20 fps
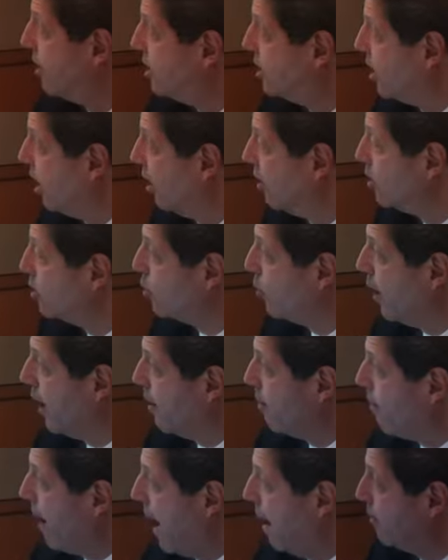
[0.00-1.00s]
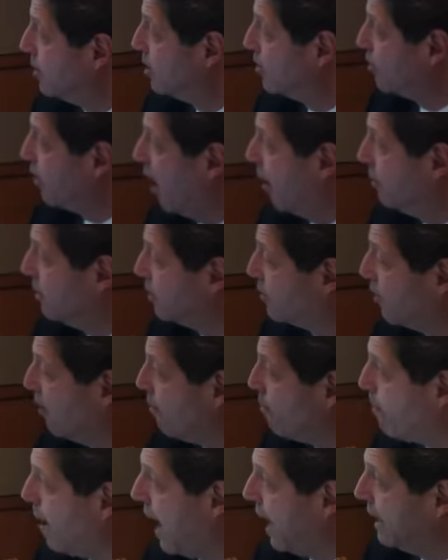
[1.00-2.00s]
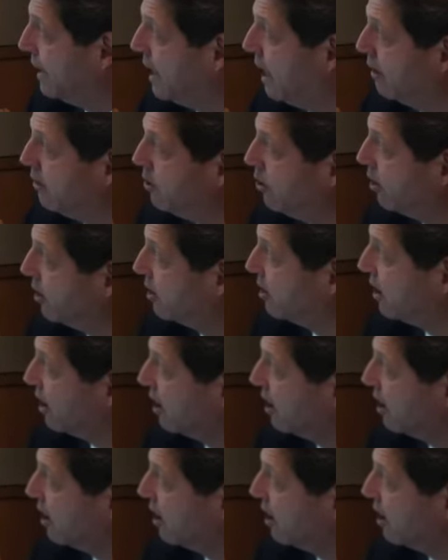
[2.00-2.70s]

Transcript: shows where Bob is from. He's from Bottineau, North